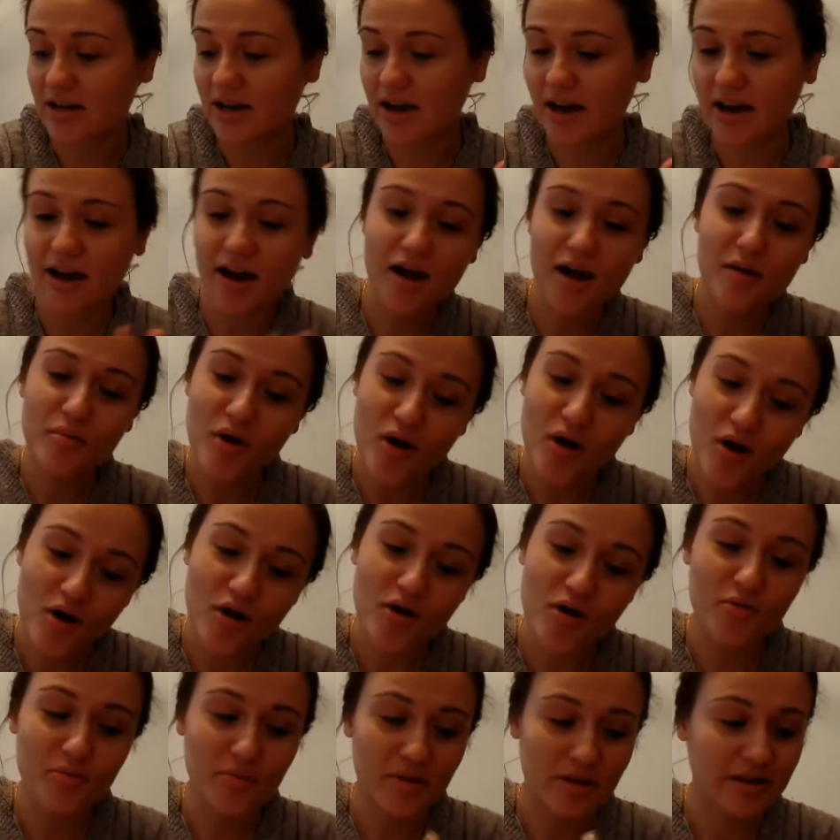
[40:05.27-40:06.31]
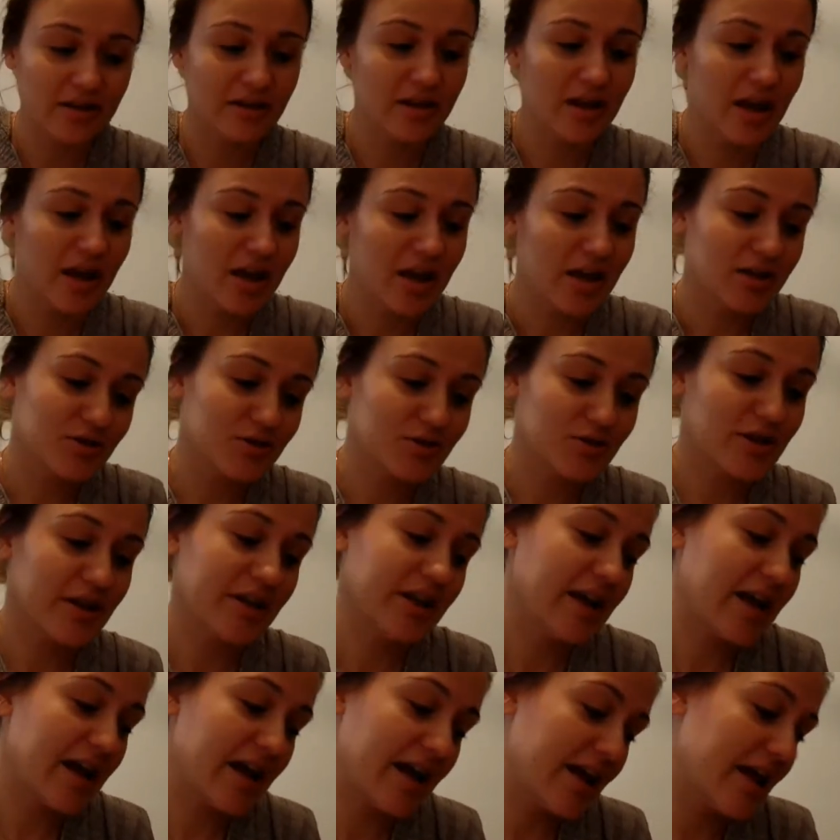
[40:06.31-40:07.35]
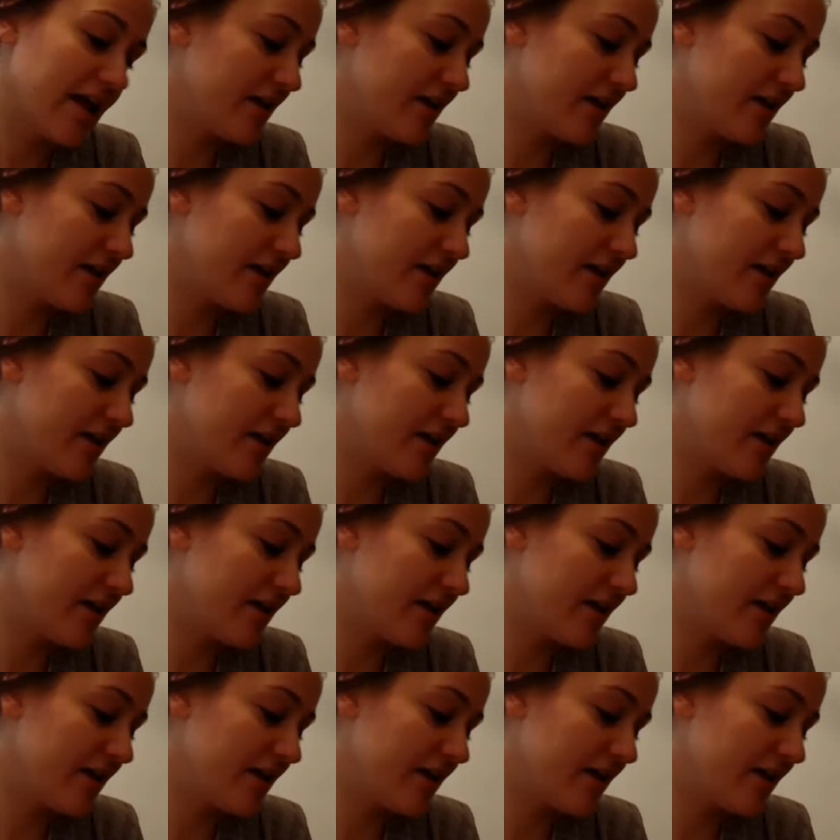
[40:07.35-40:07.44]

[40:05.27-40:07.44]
And I come home, and usually I